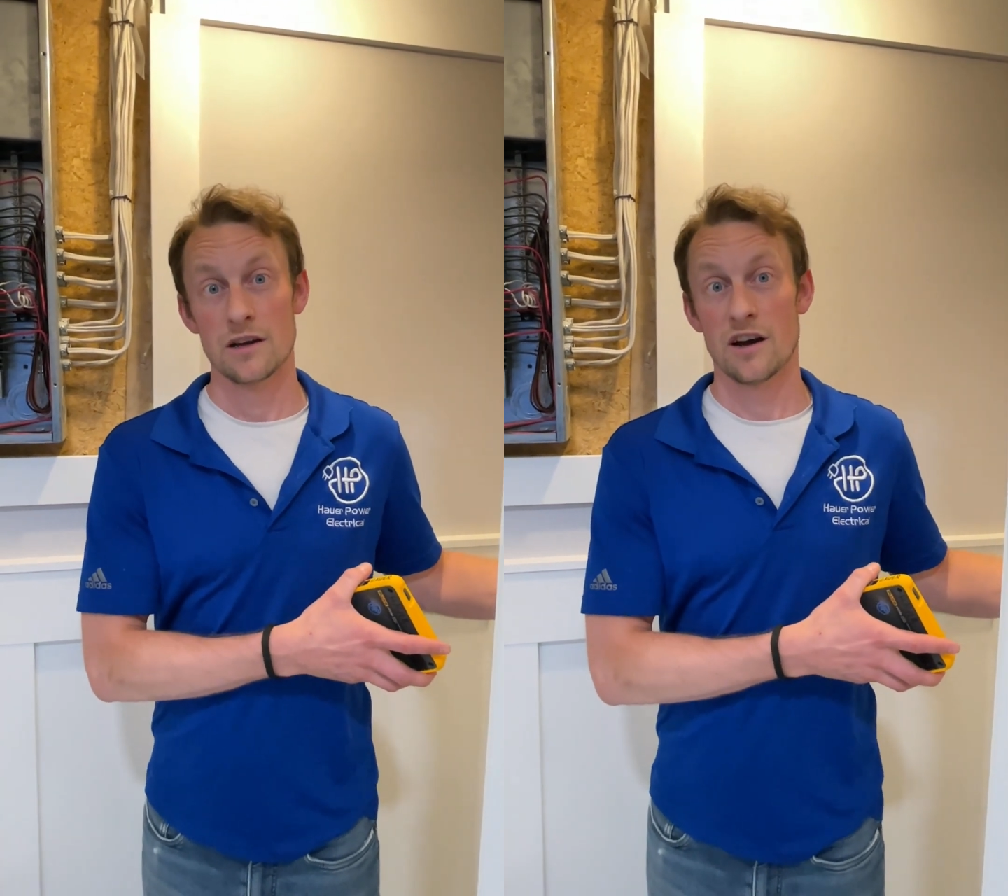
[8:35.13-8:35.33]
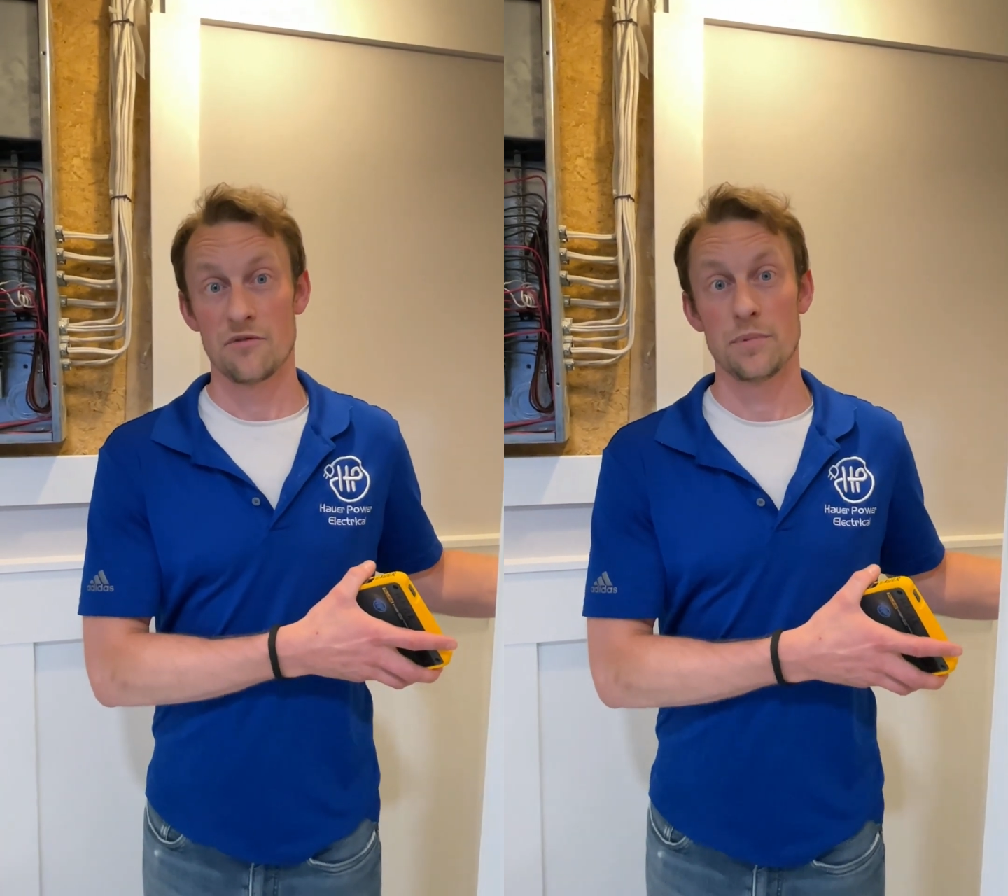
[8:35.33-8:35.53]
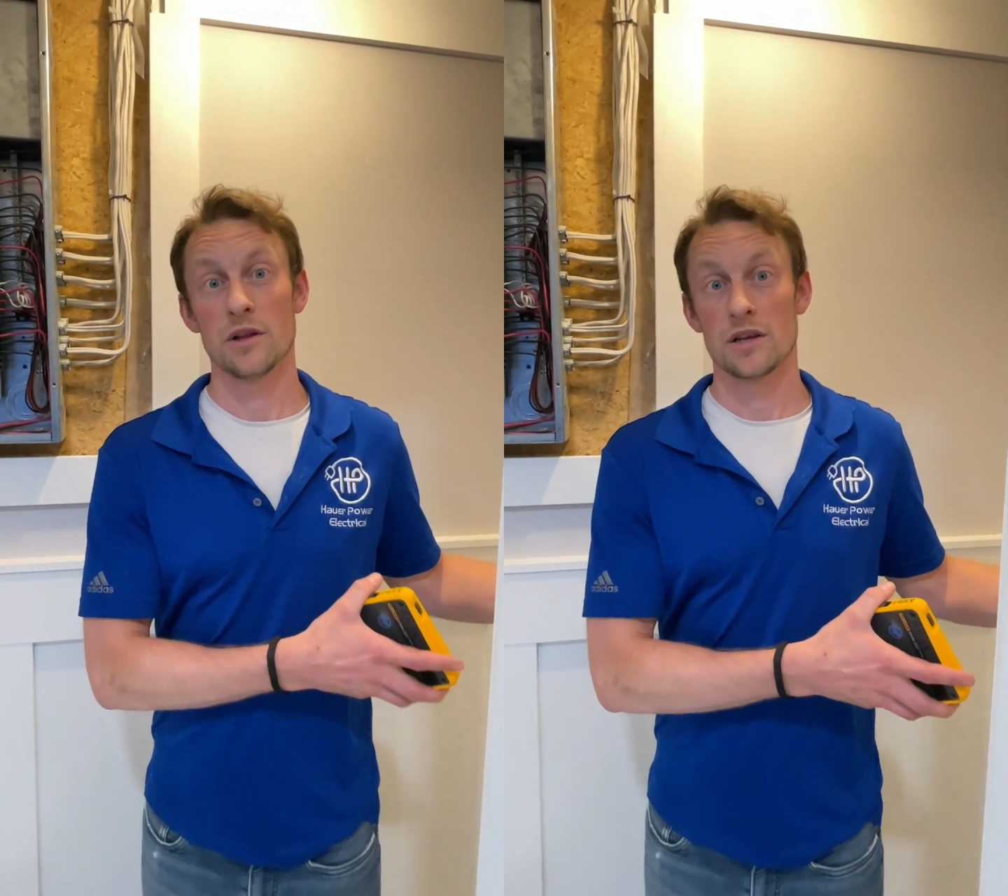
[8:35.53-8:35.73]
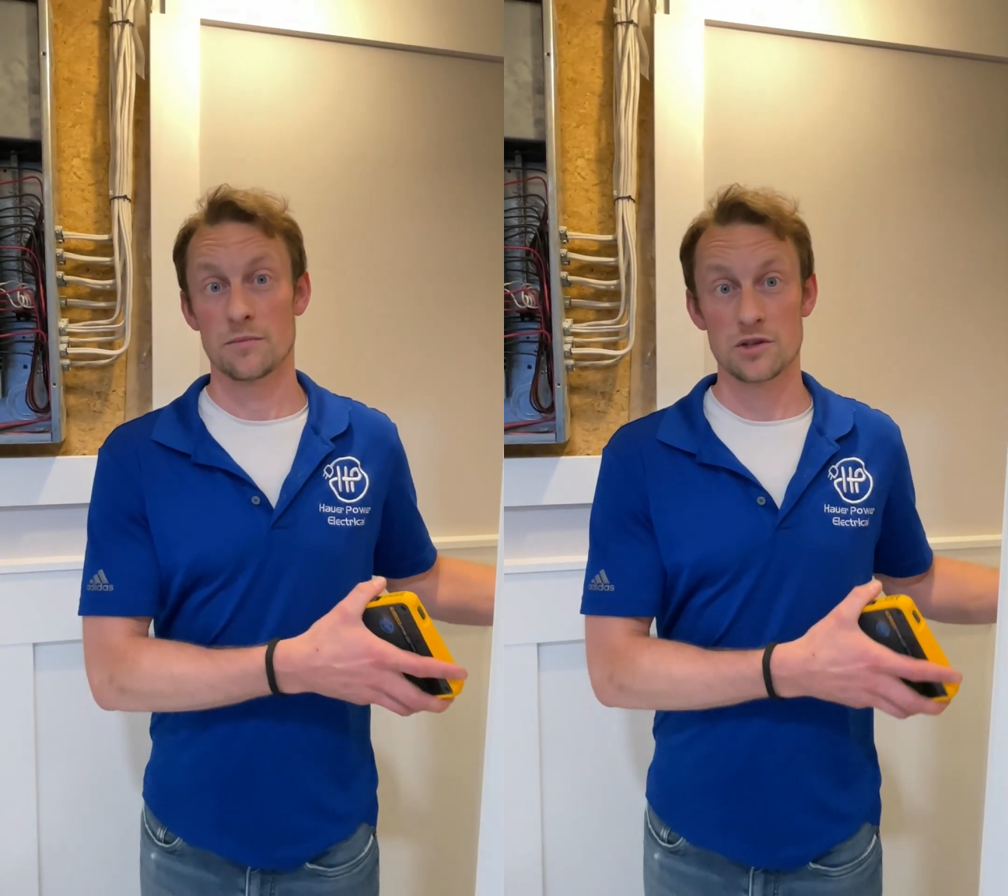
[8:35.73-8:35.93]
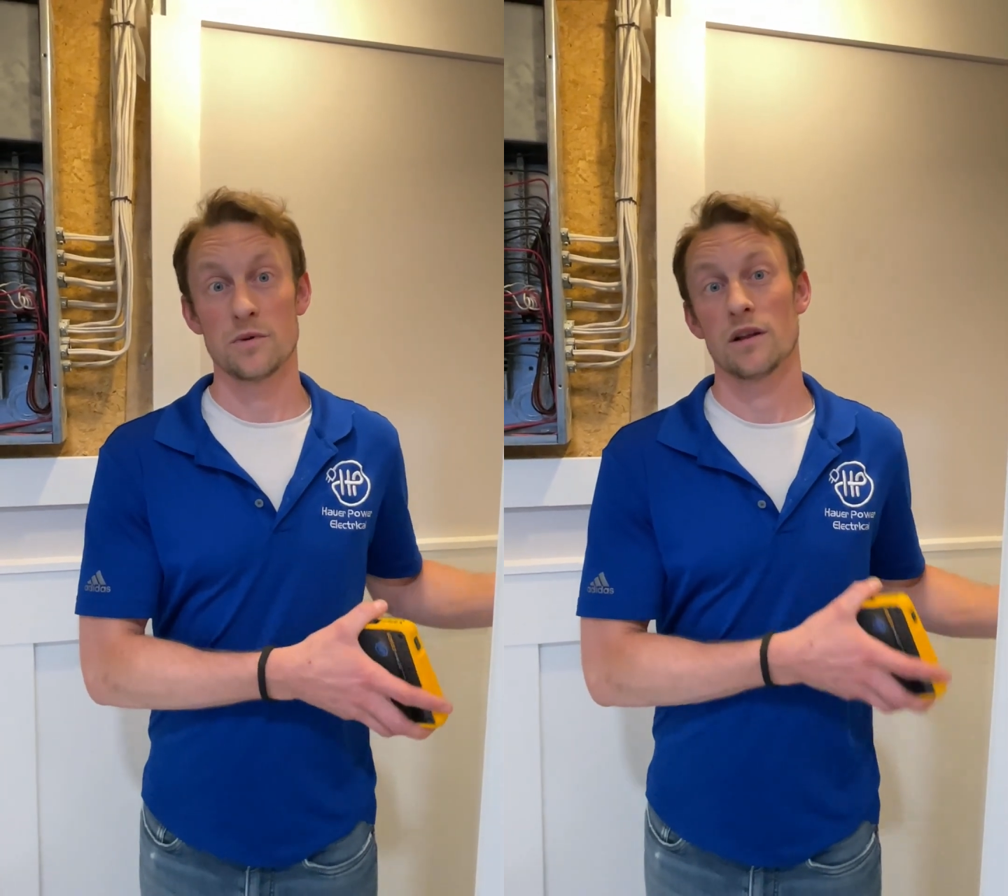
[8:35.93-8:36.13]
of billing
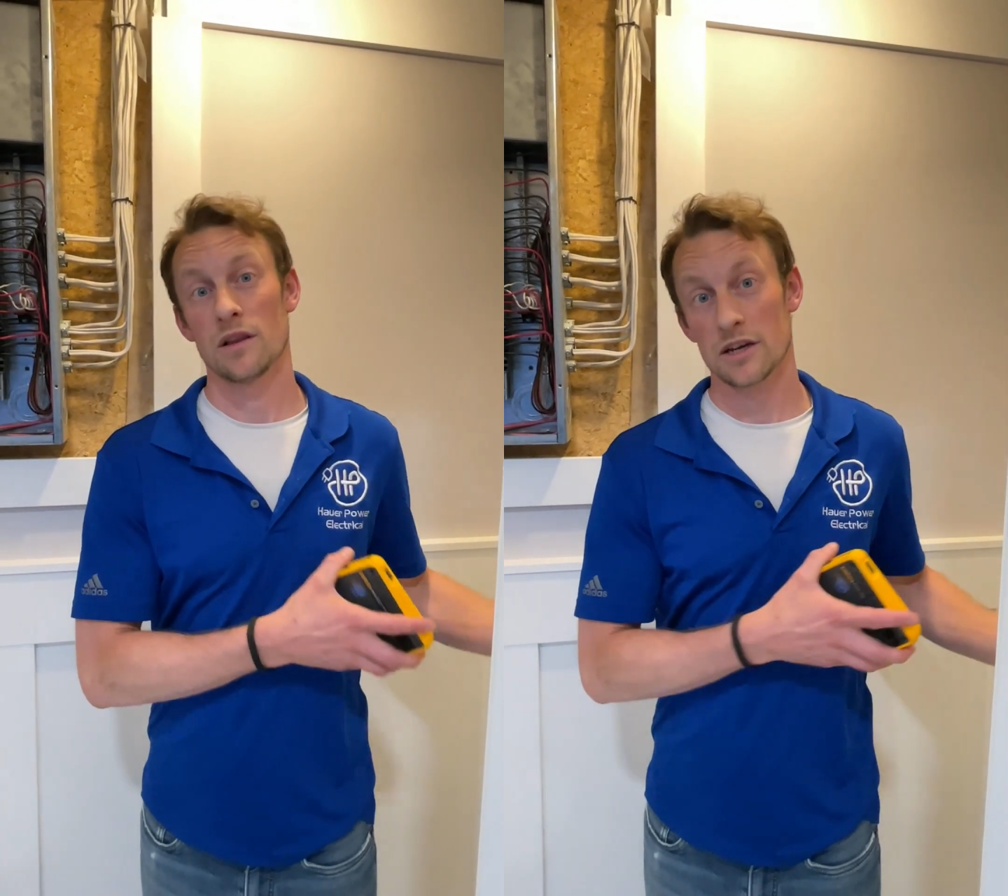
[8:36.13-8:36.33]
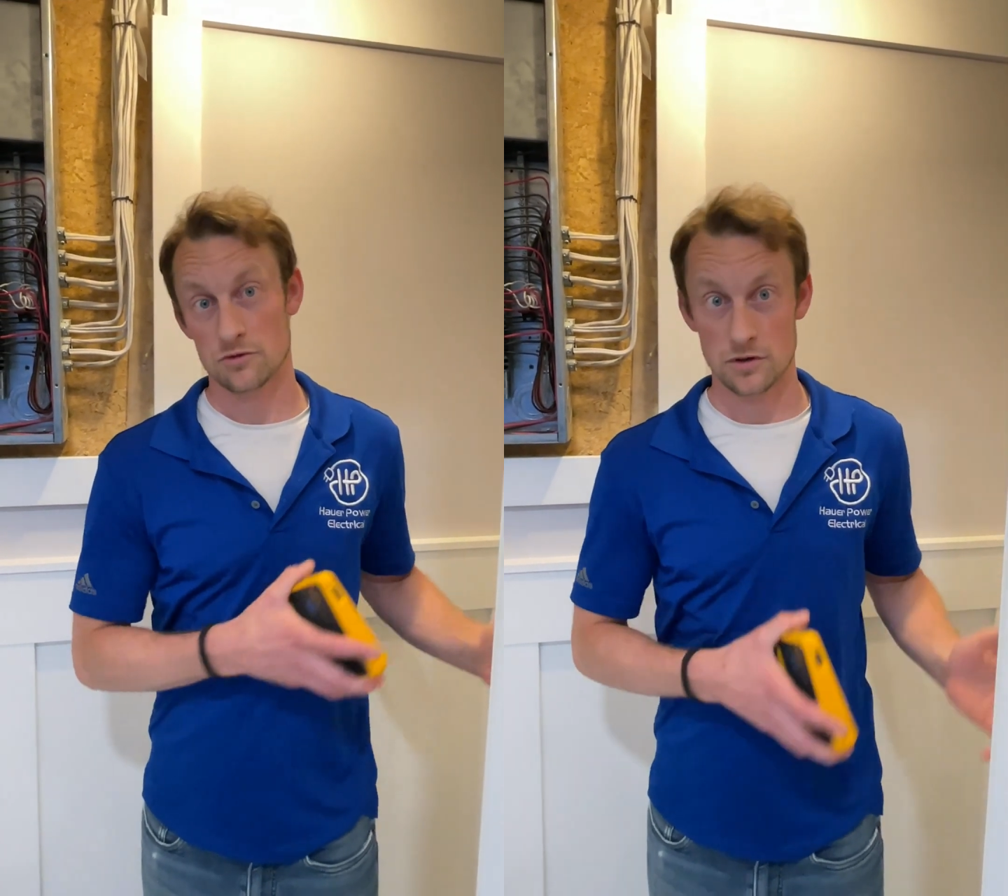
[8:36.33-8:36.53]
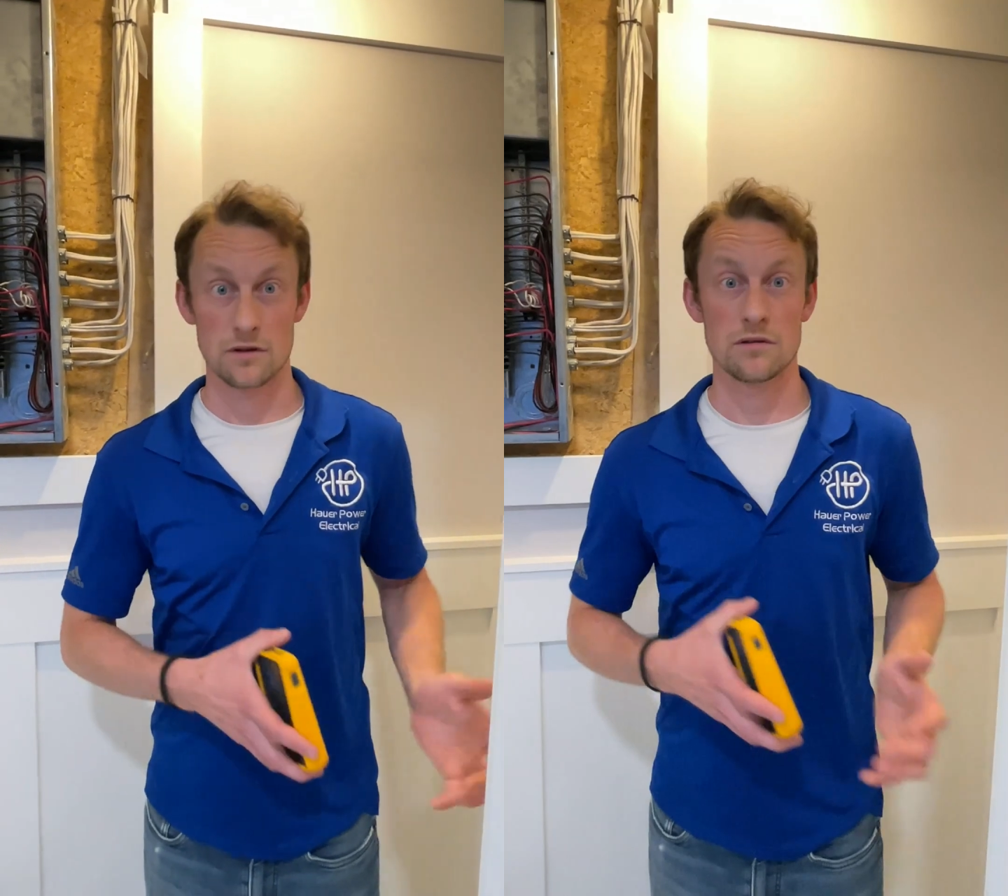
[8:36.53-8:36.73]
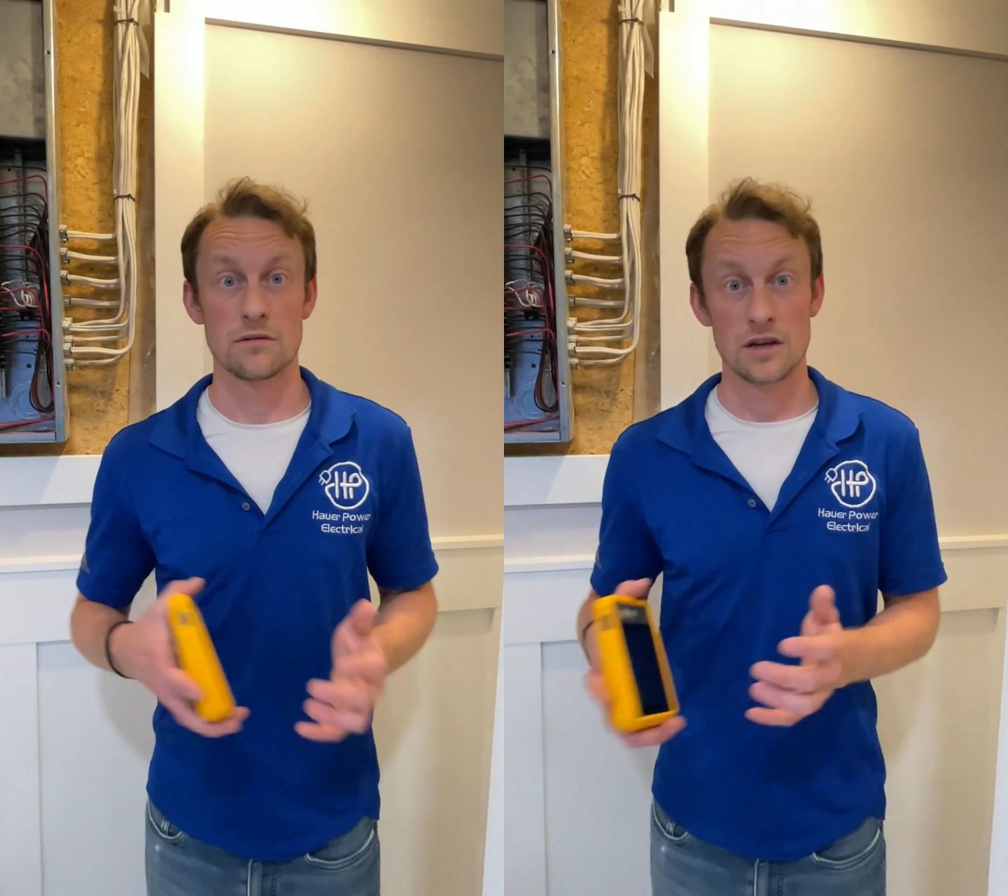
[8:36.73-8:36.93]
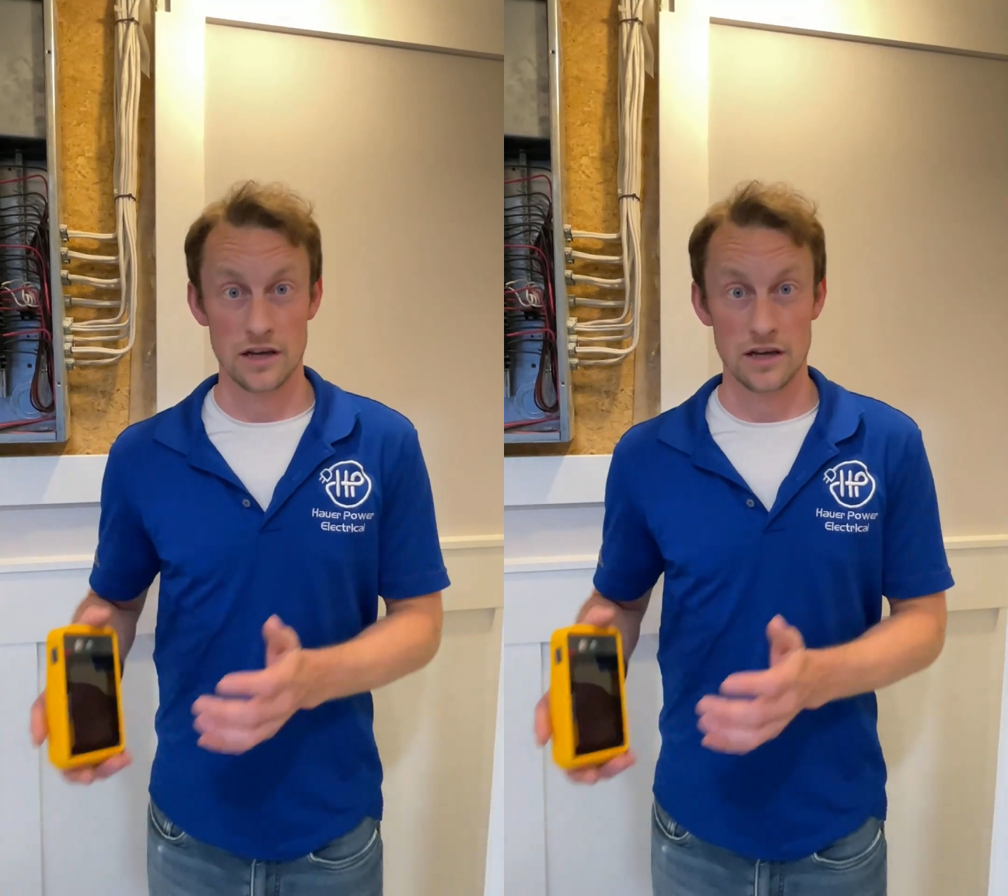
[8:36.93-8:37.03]
between electrical